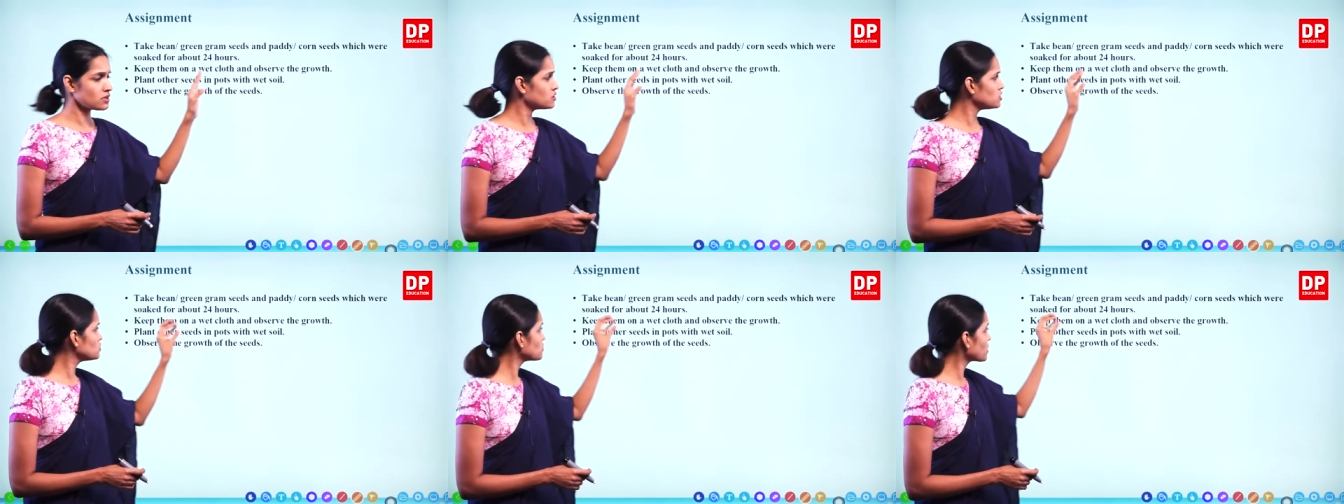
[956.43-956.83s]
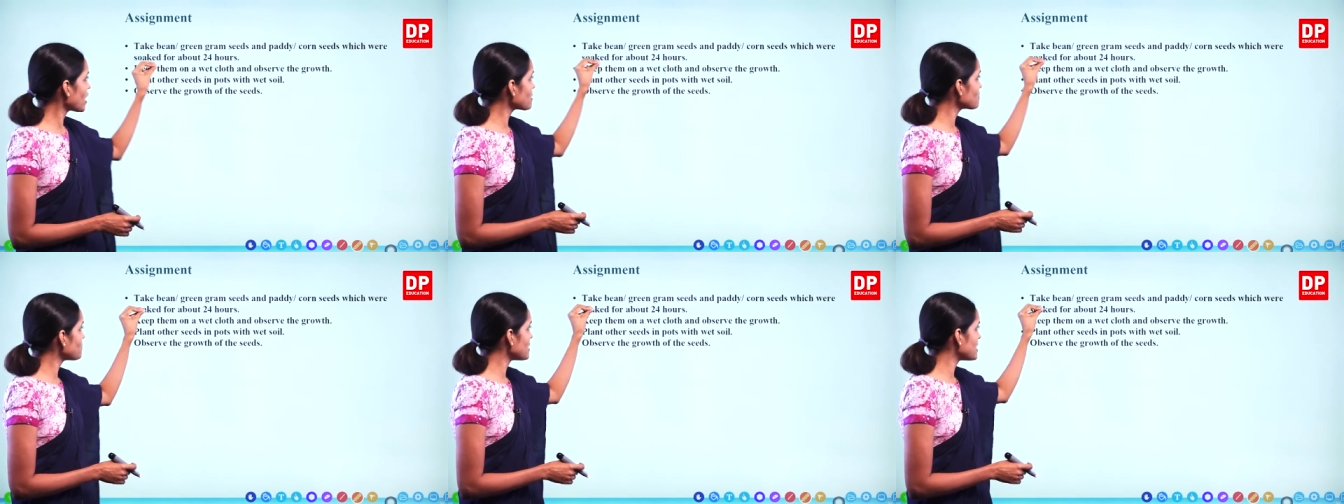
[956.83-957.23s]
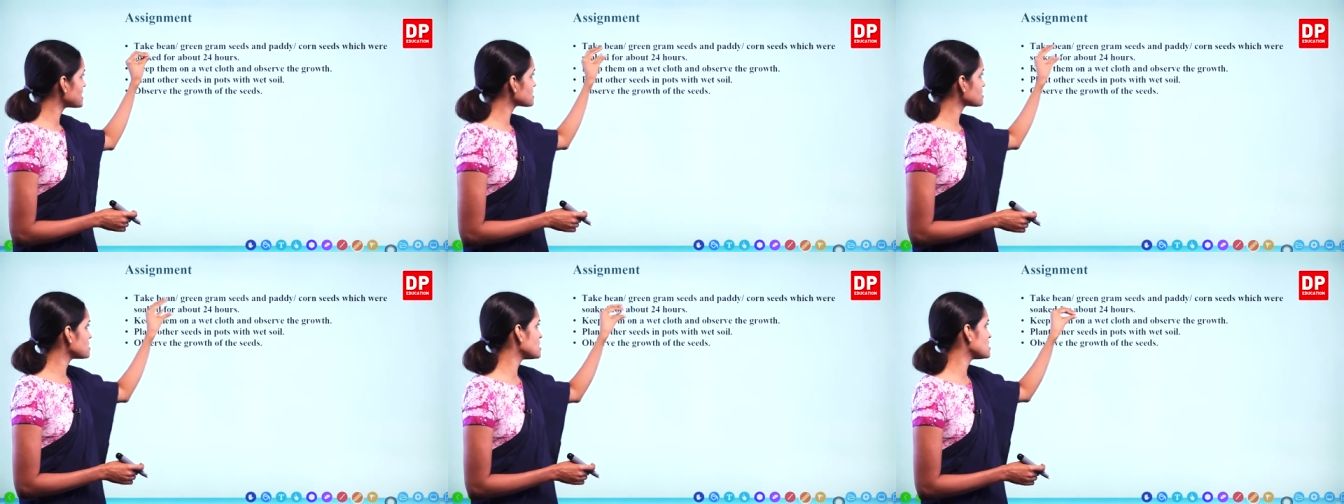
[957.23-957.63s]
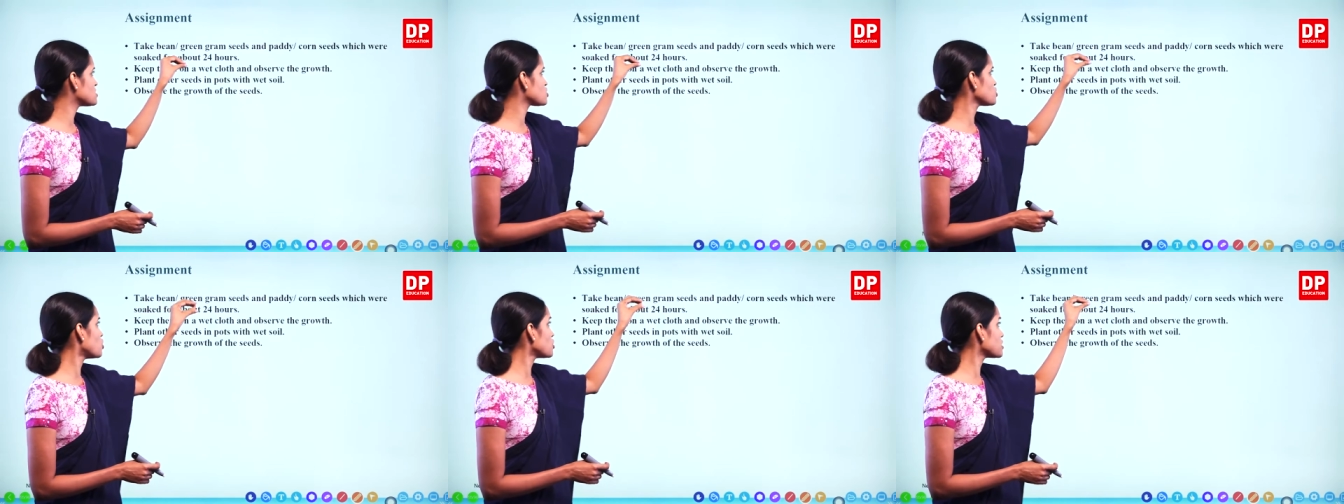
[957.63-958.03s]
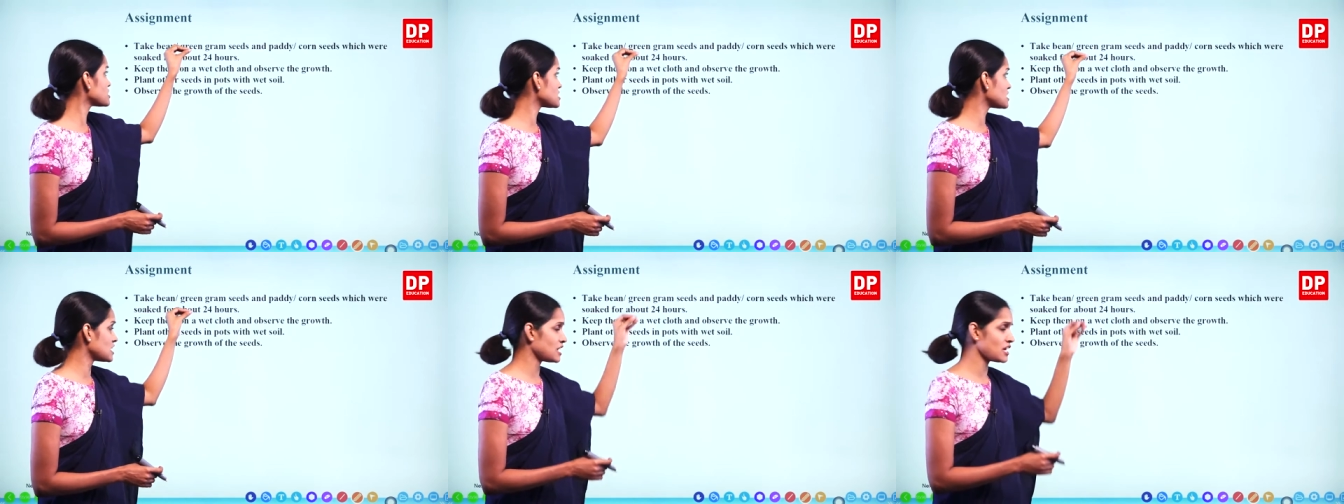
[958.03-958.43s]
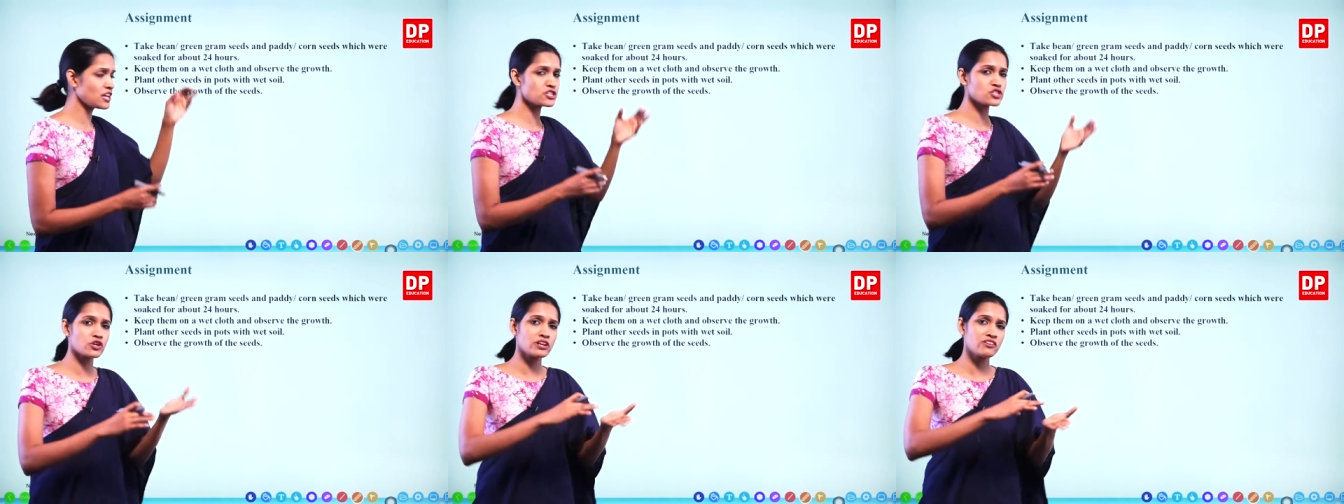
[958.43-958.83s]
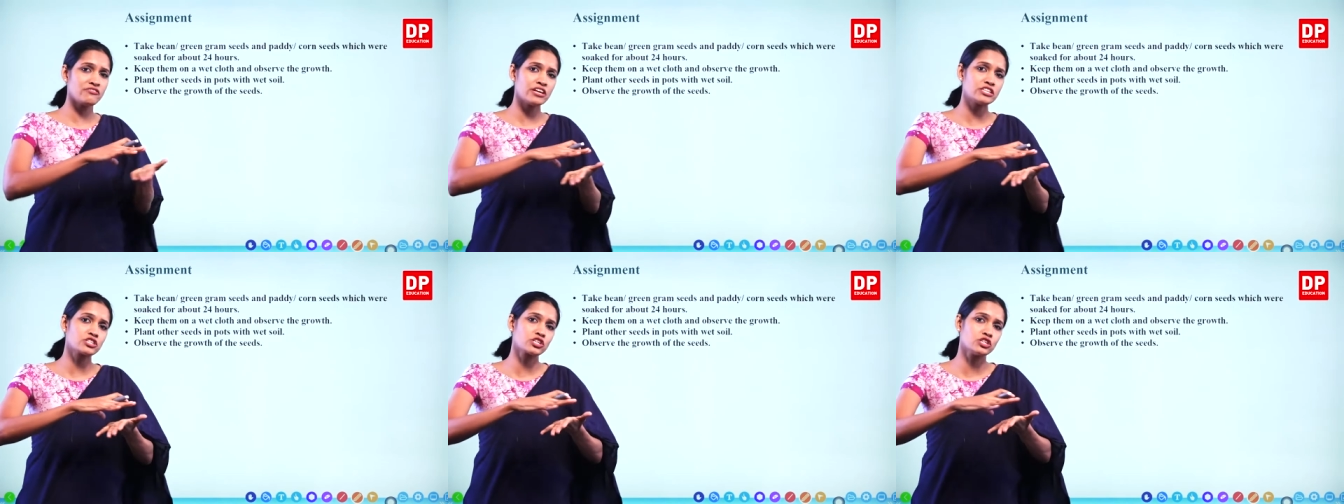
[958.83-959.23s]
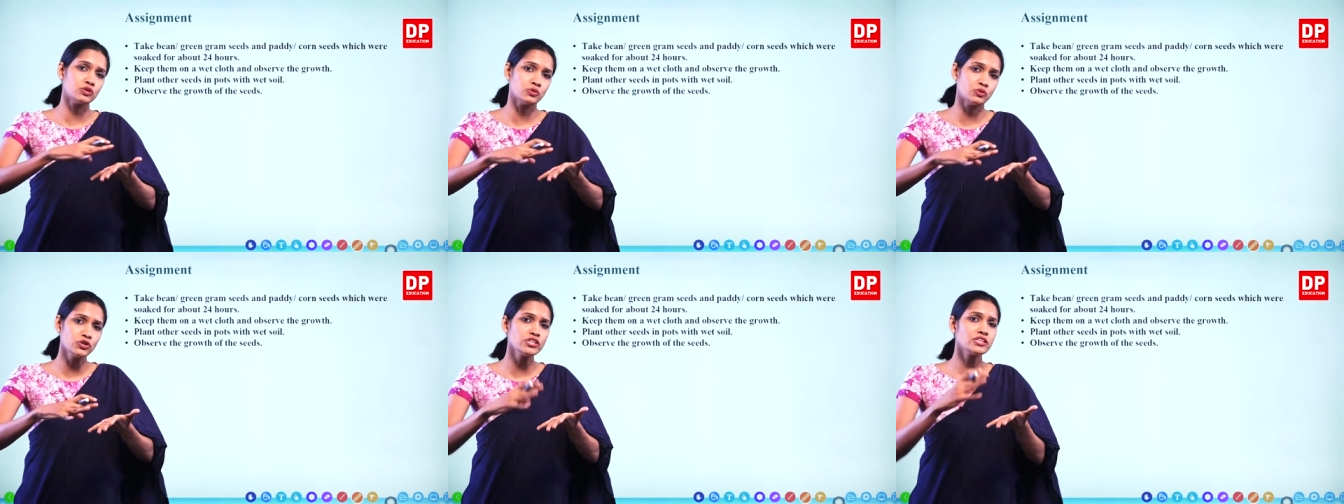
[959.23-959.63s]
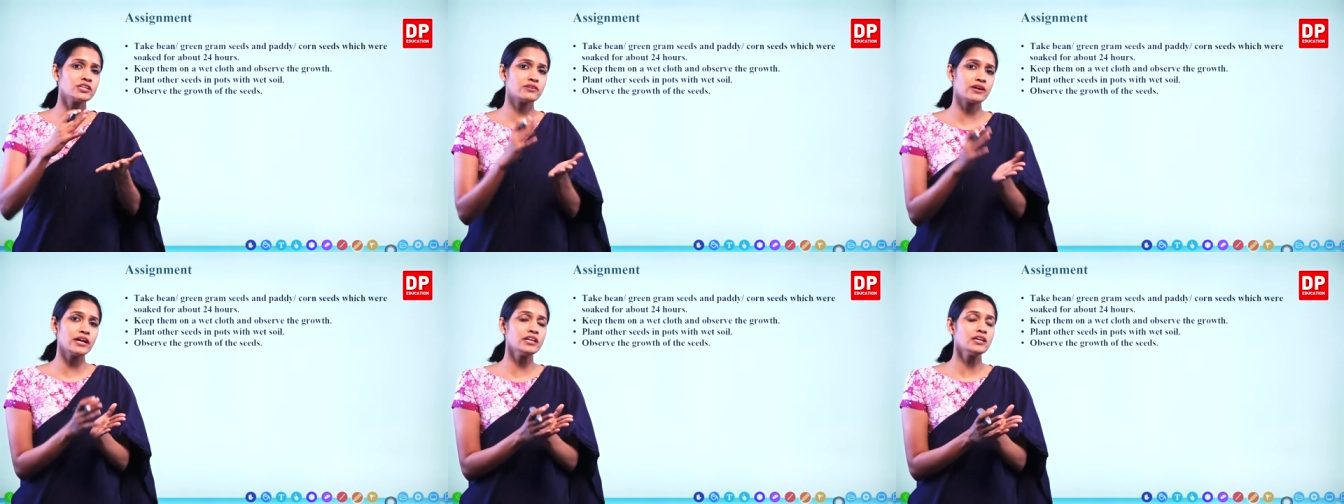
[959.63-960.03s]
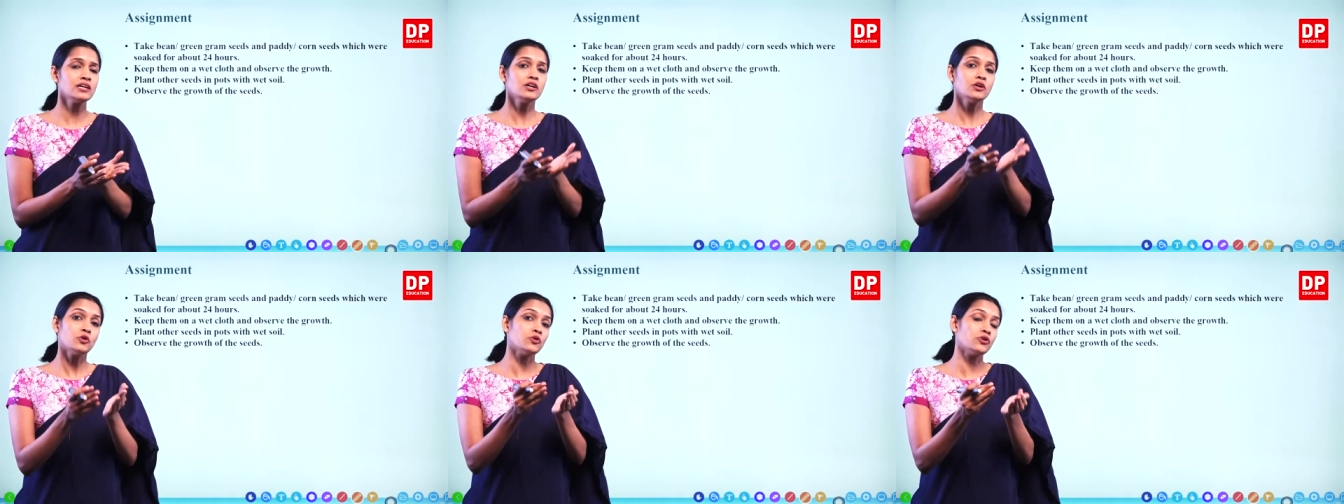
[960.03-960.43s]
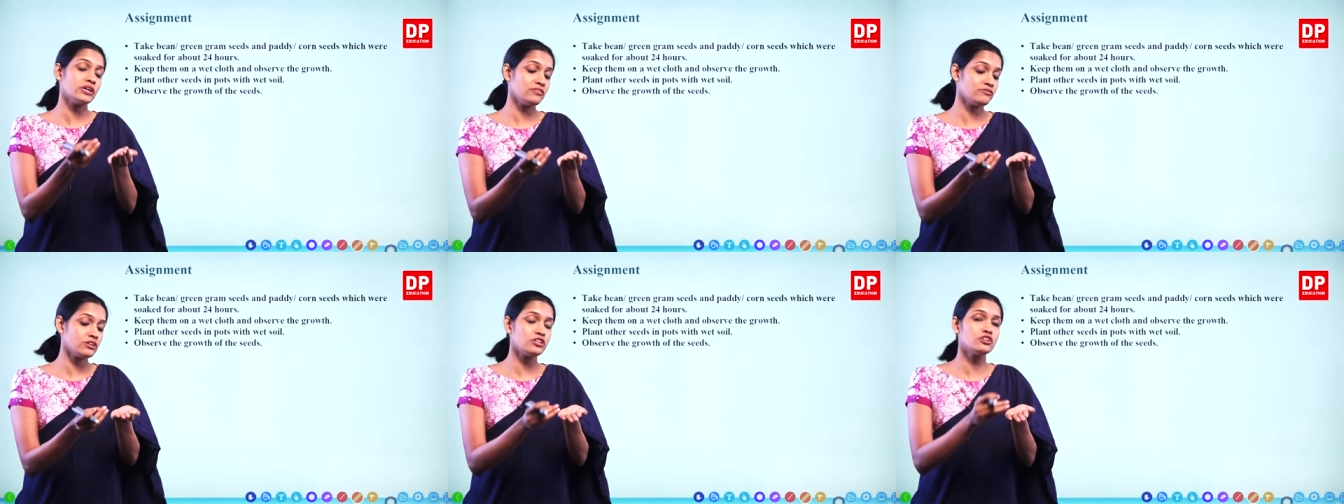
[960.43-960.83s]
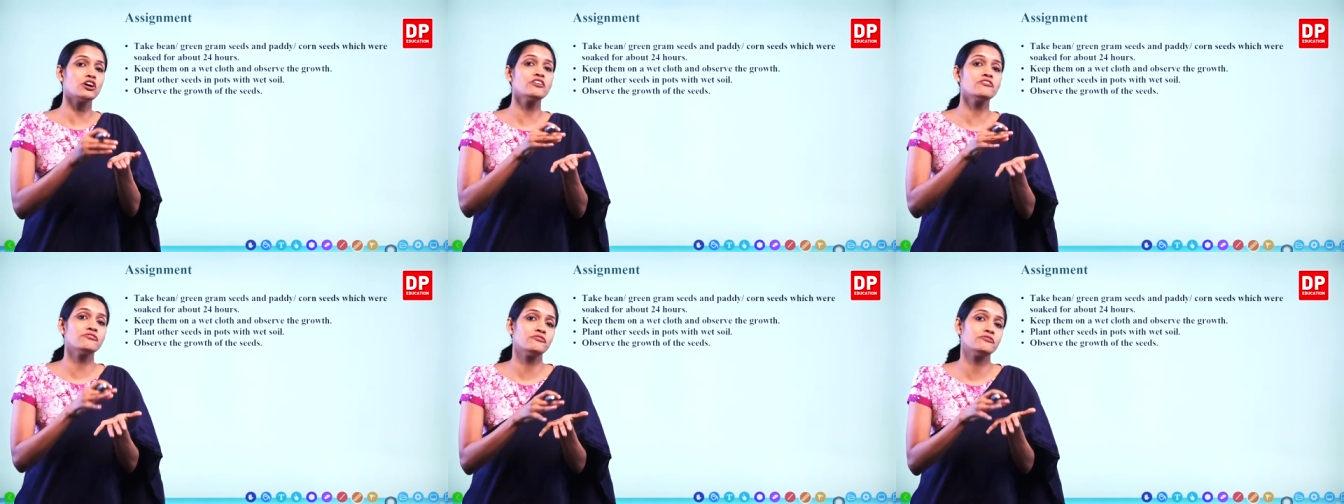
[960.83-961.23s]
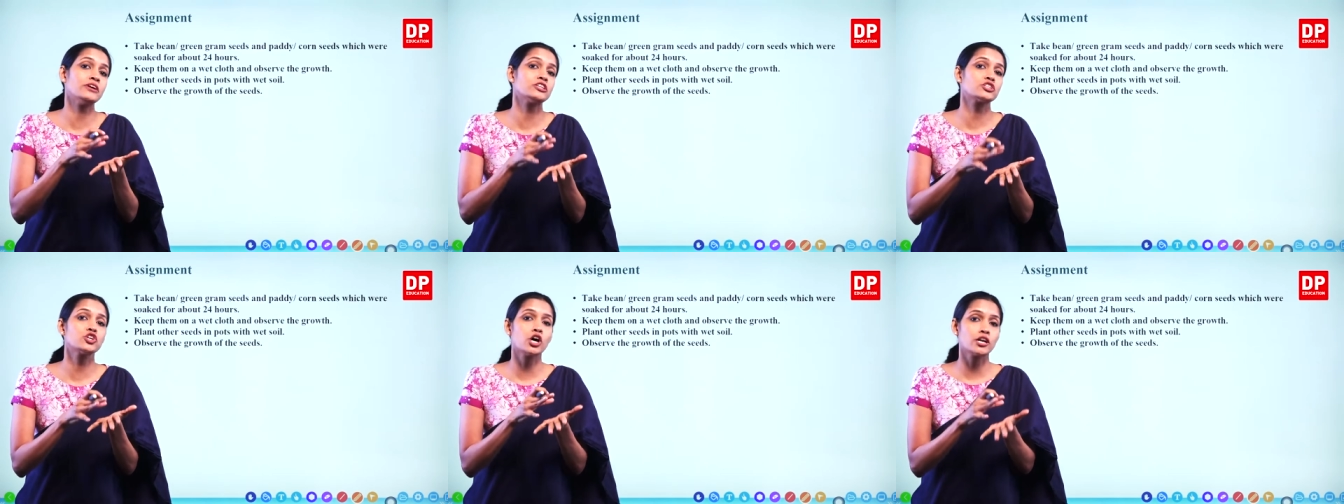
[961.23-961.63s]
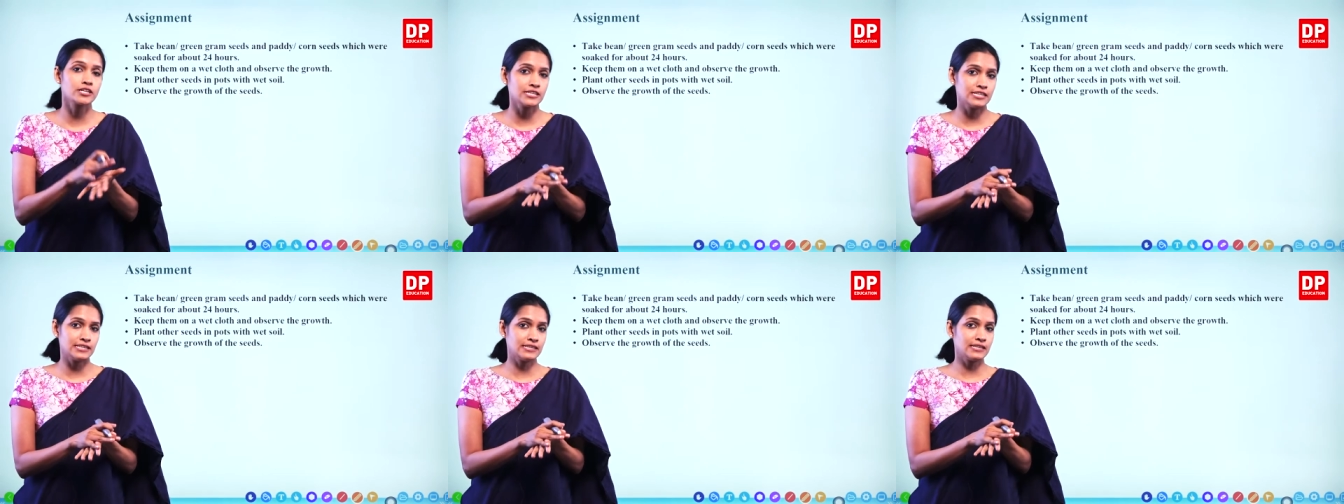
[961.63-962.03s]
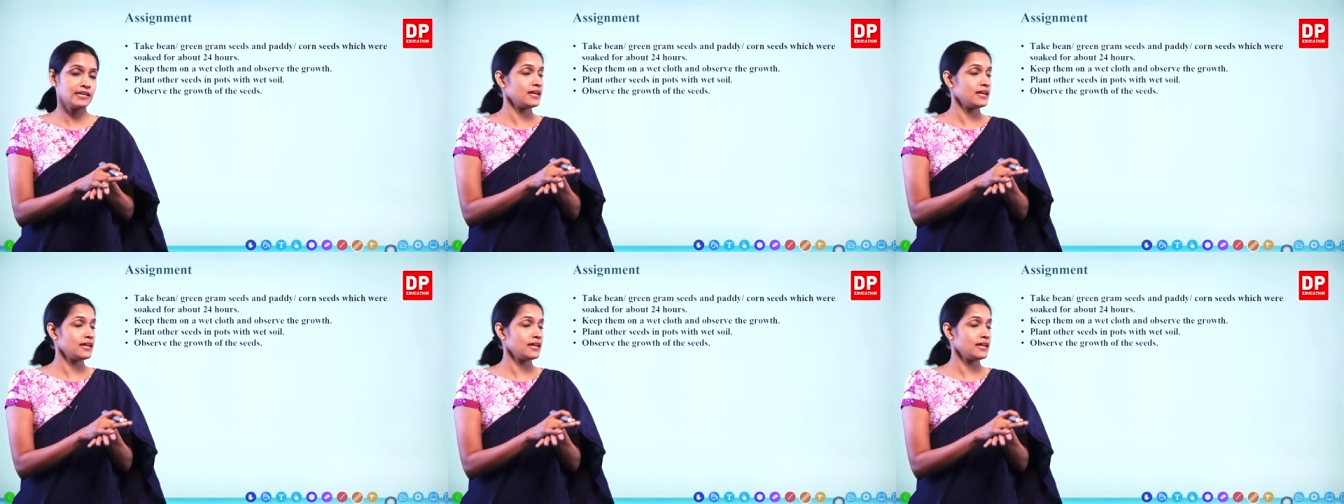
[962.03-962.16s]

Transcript: You can place these soft seeds on a wet cloth, right, or even on wet cotton,